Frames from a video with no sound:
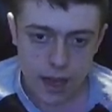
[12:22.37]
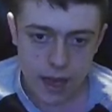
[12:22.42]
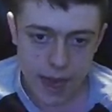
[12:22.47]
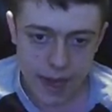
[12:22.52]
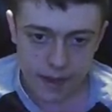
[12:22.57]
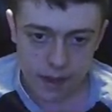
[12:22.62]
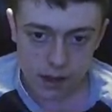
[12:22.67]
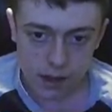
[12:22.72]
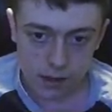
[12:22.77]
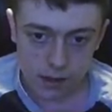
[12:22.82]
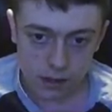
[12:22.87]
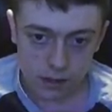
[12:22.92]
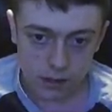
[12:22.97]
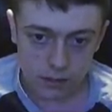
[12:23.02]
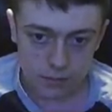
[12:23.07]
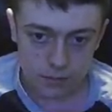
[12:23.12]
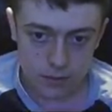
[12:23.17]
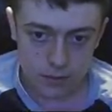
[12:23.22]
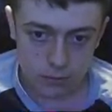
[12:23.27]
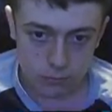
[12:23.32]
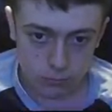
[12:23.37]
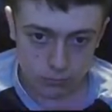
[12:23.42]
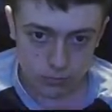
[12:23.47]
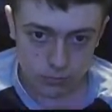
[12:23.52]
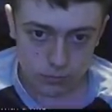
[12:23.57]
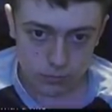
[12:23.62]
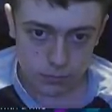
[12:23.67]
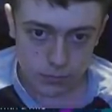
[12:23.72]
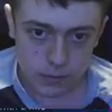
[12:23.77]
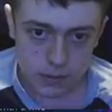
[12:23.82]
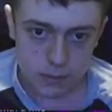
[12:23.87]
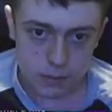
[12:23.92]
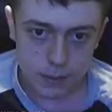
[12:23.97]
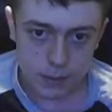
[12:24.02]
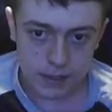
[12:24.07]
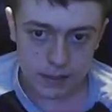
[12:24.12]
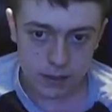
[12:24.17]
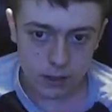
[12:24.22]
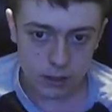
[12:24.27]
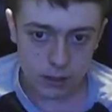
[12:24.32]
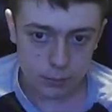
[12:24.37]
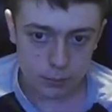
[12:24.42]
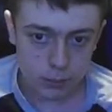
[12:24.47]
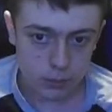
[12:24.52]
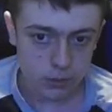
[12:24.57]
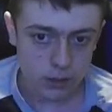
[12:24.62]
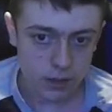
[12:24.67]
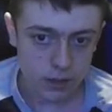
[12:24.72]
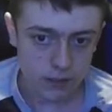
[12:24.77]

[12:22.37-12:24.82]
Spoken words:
AR be in the loot pool.